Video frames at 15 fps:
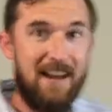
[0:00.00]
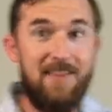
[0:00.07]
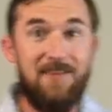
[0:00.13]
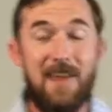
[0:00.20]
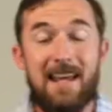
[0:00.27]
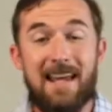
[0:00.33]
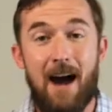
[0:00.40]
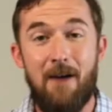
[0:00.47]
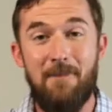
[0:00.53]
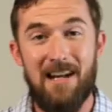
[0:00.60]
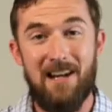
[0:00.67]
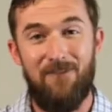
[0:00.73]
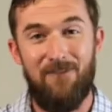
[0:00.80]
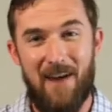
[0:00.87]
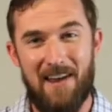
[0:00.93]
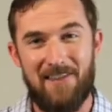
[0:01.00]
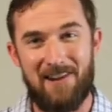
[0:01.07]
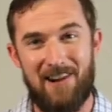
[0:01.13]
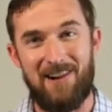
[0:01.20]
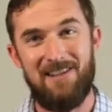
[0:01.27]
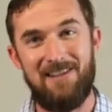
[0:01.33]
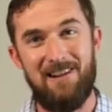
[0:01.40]
And think how many
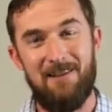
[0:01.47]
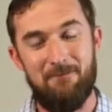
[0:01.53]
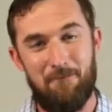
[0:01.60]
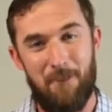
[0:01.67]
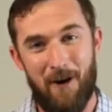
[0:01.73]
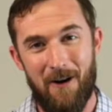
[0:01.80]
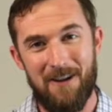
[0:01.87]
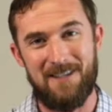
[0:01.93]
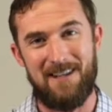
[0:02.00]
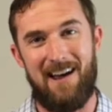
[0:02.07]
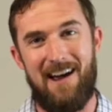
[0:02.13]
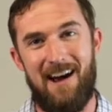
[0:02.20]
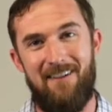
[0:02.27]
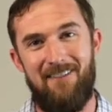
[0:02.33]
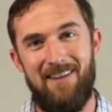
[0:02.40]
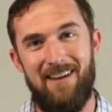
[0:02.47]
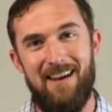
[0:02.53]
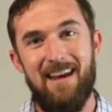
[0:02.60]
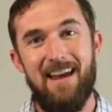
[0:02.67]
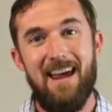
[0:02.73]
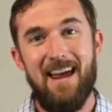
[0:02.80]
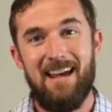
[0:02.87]
feathers birds have.
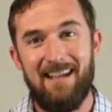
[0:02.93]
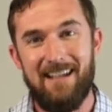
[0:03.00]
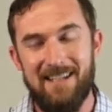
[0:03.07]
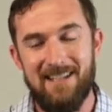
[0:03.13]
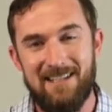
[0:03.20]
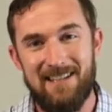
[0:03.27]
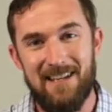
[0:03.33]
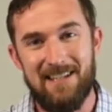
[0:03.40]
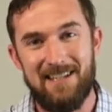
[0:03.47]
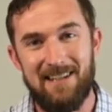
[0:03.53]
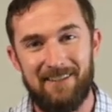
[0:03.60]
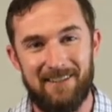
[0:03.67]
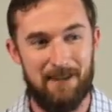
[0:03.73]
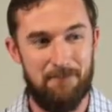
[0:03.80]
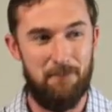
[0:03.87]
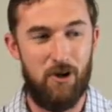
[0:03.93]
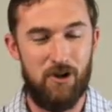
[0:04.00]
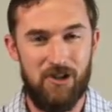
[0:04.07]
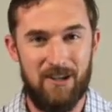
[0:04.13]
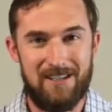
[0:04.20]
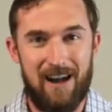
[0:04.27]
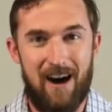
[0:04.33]
It consistently
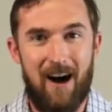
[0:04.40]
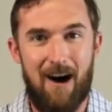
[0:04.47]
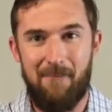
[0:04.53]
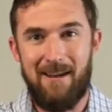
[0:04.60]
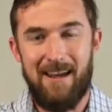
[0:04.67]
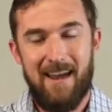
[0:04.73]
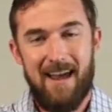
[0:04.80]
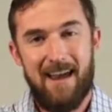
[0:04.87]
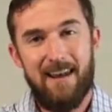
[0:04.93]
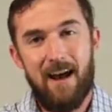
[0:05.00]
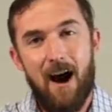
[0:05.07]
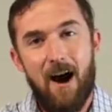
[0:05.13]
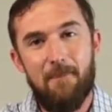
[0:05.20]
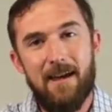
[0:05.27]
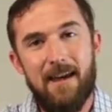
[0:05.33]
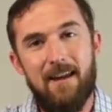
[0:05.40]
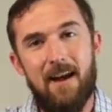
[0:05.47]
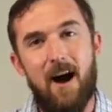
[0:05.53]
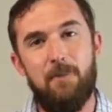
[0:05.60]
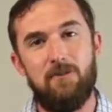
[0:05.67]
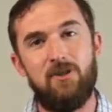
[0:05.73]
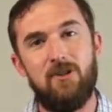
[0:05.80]
pushes up and up and
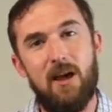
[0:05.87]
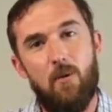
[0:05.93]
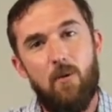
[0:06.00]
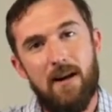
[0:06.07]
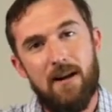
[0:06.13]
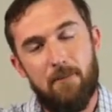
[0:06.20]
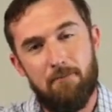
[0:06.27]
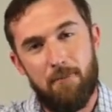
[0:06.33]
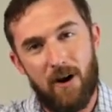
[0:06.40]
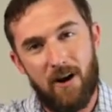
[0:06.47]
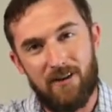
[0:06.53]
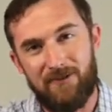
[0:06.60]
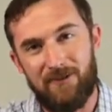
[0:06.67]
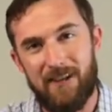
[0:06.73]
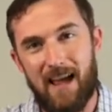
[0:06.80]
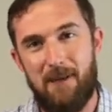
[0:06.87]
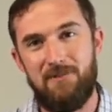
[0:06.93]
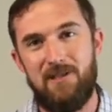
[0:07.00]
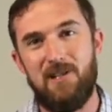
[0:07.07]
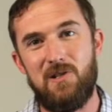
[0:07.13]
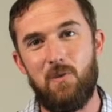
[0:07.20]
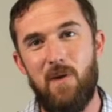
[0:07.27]
up, so that when a bird
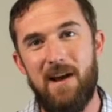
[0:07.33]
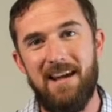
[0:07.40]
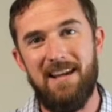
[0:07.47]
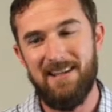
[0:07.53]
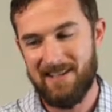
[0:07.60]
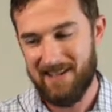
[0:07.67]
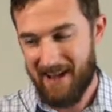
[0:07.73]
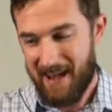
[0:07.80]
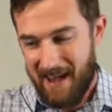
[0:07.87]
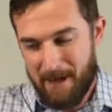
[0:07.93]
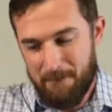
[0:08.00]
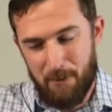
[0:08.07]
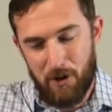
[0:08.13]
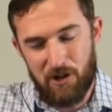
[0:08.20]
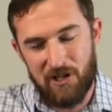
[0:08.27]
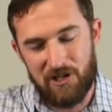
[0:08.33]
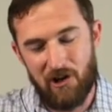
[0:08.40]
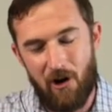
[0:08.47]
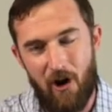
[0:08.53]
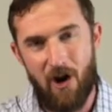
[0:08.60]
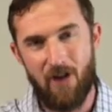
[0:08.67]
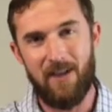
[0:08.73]
flaps its wings, it pushes
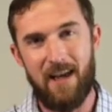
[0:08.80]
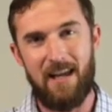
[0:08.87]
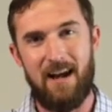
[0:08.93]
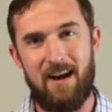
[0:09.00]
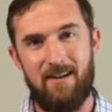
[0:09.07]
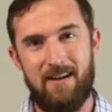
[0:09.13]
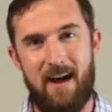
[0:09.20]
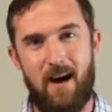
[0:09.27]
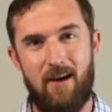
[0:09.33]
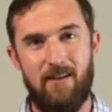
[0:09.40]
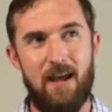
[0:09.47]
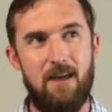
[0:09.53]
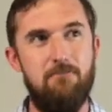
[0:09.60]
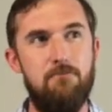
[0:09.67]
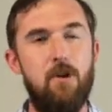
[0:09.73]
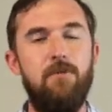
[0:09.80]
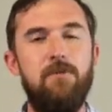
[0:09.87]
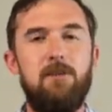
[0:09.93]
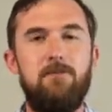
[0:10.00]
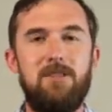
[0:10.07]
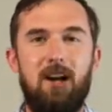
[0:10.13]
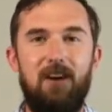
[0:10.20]
all that air down and moves
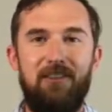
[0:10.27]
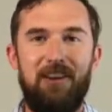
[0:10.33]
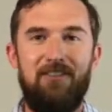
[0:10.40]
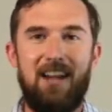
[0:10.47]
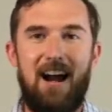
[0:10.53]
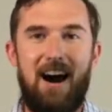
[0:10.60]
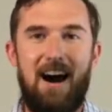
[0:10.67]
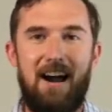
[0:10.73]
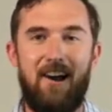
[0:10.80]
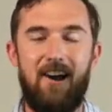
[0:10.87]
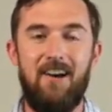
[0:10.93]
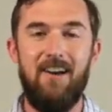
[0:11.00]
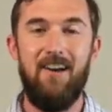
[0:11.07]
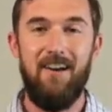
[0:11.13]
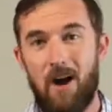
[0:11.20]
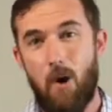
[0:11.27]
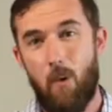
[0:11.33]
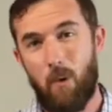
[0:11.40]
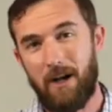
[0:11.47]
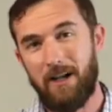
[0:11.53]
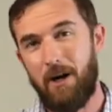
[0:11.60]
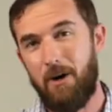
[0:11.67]
himself even higher.
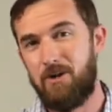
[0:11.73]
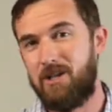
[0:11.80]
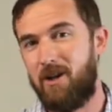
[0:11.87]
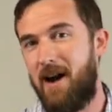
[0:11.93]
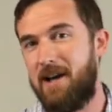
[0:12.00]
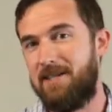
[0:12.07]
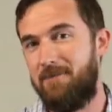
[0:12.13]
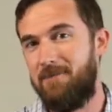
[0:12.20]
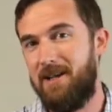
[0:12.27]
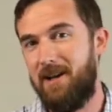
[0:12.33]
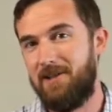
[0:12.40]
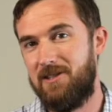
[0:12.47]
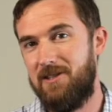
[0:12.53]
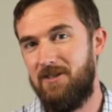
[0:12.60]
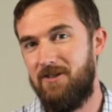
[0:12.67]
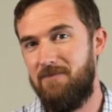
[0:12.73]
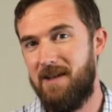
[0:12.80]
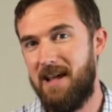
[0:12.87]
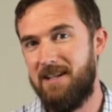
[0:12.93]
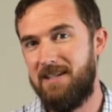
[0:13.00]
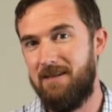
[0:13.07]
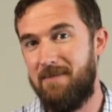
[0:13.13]
We're going to go try something else in the
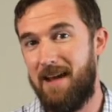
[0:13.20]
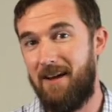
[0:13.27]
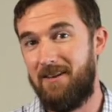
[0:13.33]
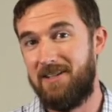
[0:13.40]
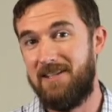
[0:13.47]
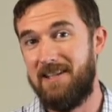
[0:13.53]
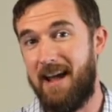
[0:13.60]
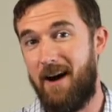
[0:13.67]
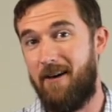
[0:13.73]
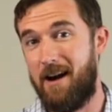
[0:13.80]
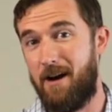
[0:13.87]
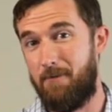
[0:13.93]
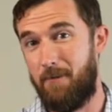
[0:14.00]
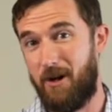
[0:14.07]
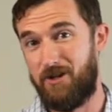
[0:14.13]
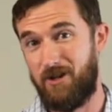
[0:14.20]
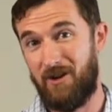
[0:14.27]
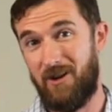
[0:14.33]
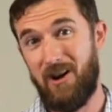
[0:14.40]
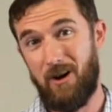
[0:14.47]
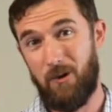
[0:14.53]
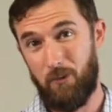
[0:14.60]
gymnasium now to see how air
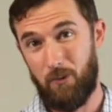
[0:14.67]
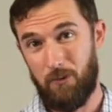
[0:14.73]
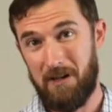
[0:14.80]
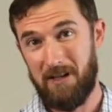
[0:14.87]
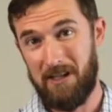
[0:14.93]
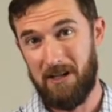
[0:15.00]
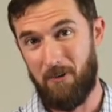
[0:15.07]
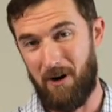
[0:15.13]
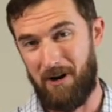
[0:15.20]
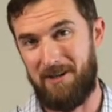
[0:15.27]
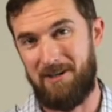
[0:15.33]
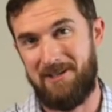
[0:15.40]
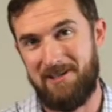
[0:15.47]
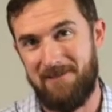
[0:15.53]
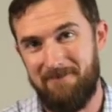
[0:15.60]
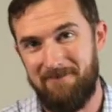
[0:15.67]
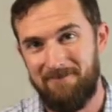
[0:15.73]
pressure really works.